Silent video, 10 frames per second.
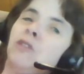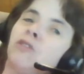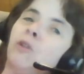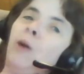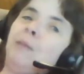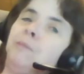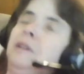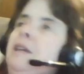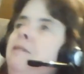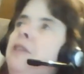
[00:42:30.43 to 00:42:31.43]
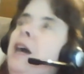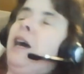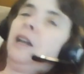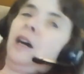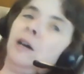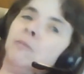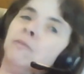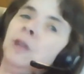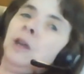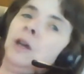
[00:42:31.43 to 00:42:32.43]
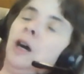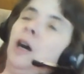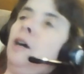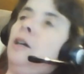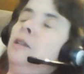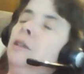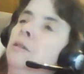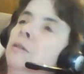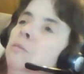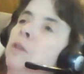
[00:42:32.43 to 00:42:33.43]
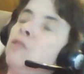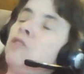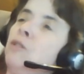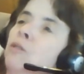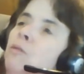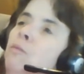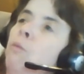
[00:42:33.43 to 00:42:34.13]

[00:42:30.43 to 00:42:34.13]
So I believe that uh, Mr.